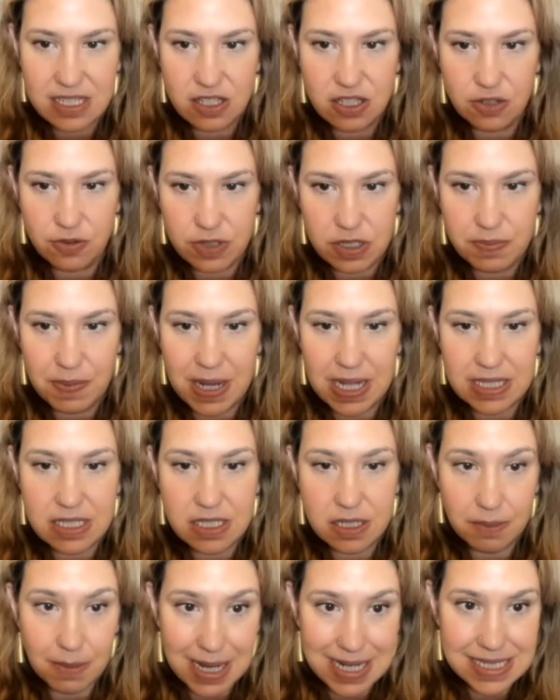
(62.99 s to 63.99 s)
the response
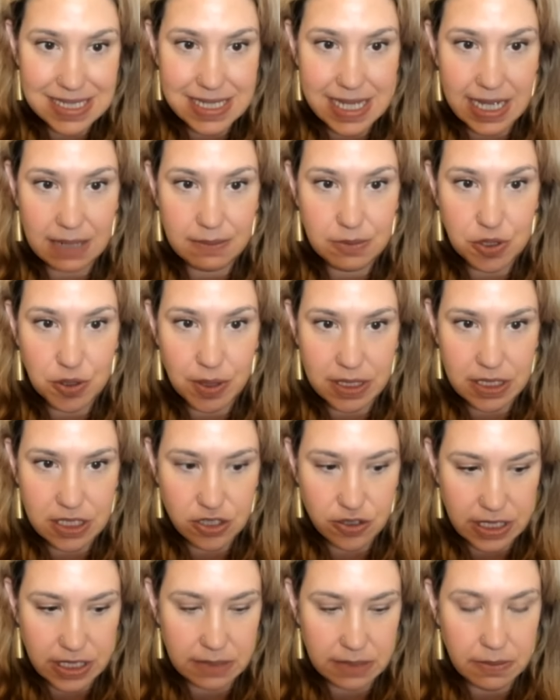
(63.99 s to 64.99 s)
to my saying I'm doing a
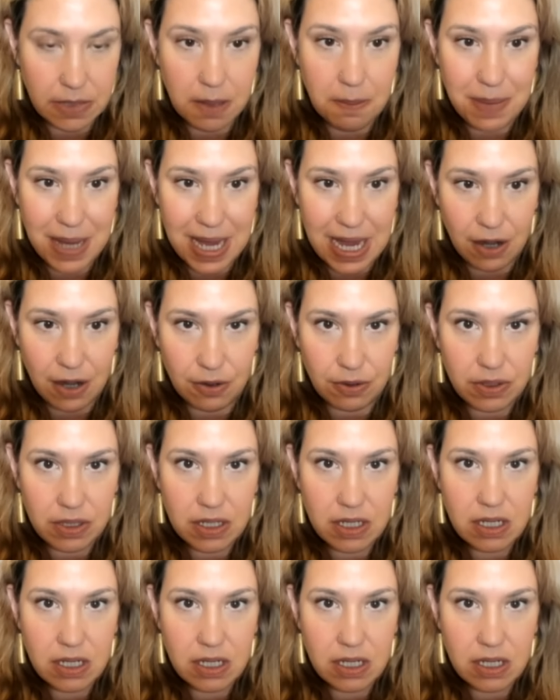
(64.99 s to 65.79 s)
stream about